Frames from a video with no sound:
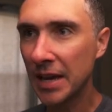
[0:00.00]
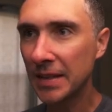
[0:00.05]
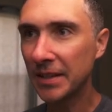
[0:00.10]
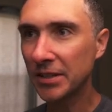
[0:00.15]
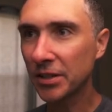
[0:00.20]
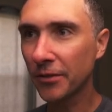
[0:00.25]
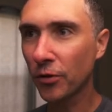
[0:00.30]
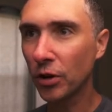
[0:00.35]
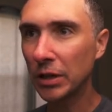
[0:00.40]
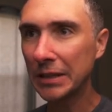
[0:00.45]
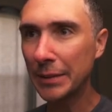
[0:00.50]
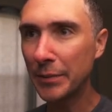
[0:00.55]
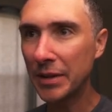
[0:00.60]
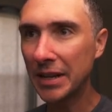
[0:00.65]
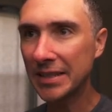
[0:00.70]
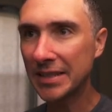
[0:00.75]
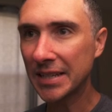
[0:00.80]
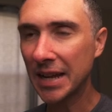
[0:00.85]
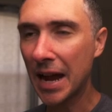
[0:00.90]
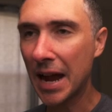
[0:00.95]
These are for a
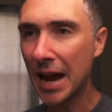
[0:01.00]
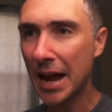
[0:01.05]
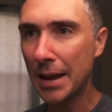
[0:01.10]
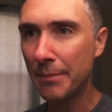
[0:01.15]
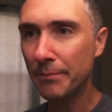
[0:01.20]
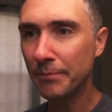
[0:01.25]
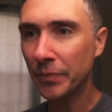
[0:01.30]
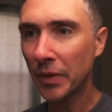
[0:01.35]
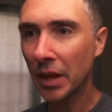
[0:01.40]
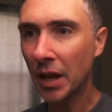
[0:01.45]
limited time.